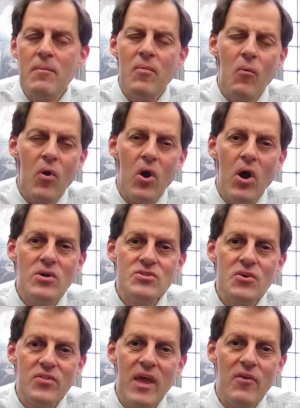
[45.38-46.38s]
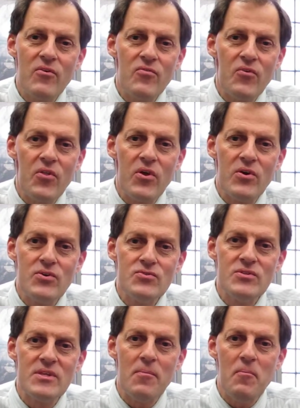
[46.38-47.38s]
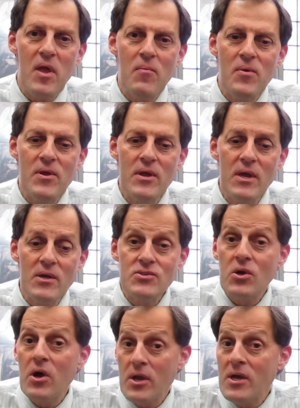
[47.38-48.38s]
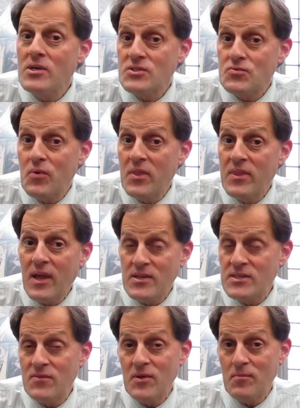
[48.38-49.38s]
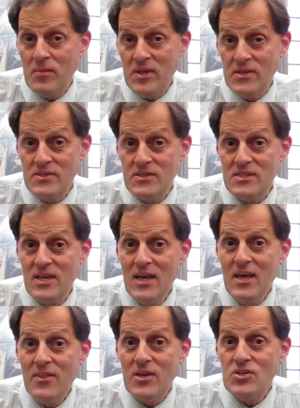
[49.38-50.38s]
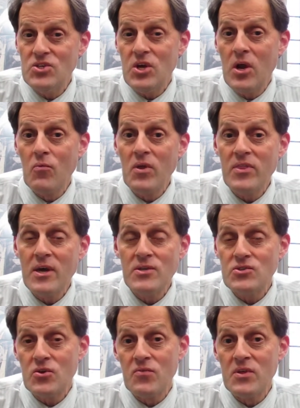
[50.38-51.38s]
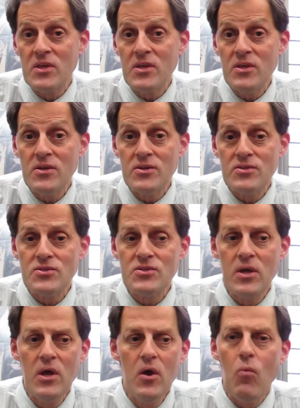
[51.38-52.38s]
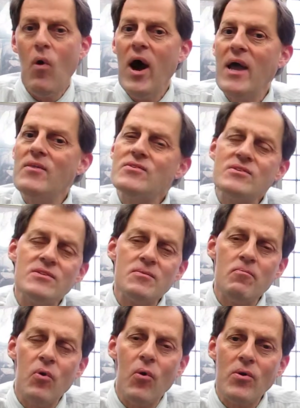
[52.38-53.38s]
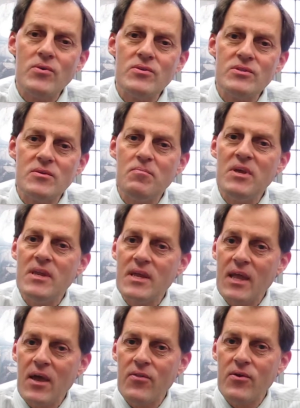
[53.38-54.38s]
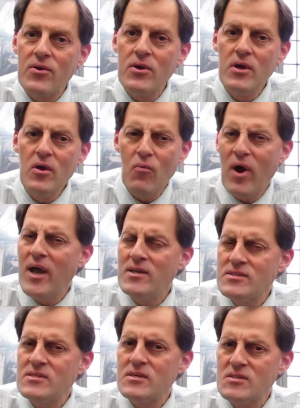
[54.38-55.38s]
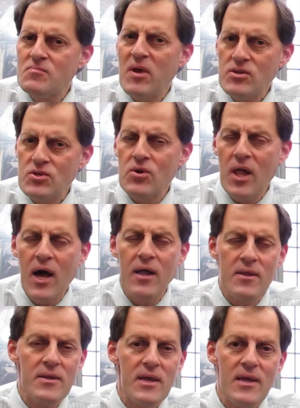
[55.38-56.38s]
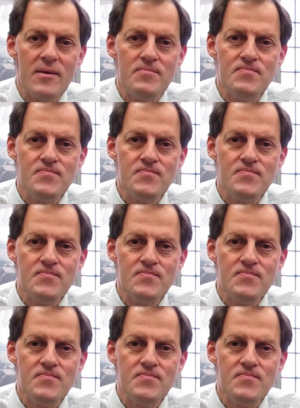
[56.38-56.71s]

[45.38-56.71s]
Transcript: But we're also thankful for those that maybe taught us what Thanksgiving means, that shared with us over the years why this is important to be together, why it's a special holiday.